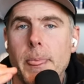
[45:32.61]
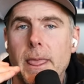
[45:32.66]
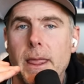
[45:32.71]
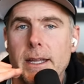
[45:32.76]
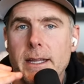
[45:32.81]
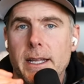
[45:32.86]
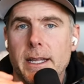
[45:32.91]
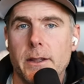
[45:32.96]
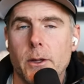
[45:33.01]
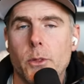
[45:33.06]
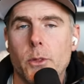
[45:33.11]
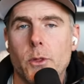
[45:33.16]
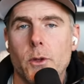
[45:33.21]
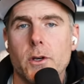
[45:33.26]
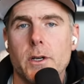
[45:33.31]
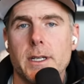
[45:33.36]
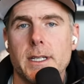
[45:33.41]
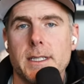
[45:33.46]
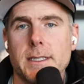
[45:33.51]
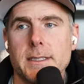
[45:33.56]
And then the
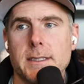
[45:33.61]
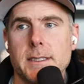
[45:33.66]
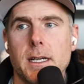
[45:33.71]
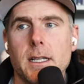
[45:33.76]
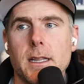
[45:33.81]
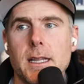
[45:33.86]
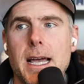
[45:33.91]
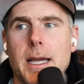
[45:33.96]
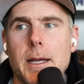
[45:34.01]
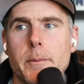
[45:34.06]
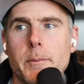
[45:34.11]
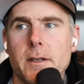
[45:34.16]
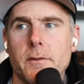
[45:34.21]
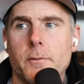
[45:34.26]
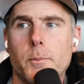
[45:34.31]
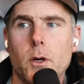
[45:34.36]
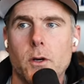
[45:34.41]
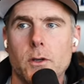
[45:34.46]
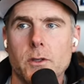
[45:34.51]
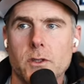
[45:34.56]
third is alignment
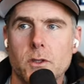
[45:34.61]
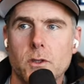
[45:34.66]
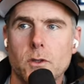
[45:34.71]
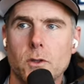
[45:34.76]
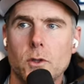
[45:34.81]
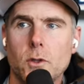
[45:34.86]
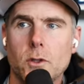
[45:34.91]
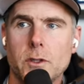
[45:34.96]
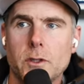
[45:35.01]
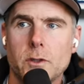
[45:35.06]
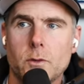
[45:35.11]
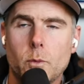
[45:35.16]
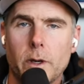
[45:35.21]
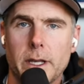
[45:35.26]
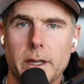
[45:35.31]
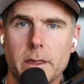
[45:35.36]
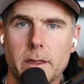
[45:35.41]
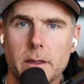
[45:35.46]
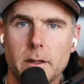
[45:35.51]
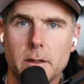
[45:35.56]
of personal goals
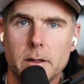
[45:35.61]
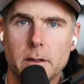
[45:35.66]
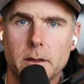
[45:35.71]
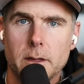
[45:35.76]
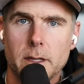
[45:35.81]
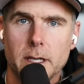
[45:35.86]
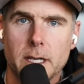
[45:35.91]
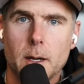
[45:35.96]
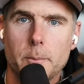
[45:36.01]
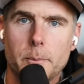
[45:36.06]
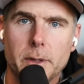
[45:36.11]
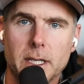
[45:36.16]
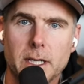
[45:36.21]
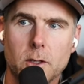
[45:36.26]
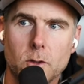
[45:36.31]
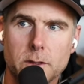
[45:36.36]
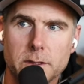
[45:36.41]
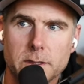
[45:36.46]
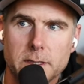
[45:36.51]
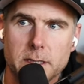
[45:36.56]
with the company
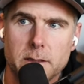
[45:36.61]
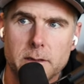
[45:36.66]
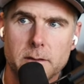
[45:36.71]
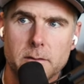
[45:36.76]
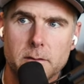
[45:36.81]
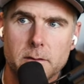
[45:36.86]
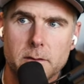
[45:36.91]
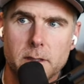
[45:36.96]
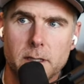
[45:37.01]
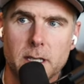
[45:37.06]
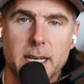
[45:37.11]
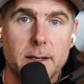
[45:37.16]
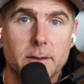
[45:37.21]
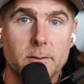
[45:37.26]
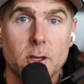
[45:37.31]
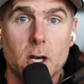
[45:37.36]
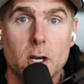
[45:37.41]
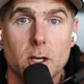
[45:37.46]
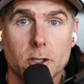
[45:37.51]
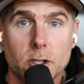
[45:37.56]
goals in kind
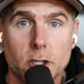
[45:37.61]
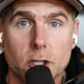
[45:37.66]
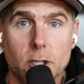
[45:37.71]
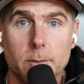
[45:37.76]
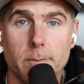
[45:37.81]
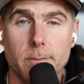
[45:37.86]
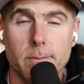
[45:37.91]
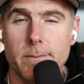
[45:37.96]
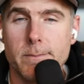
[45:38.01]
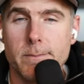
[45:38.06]
of long term.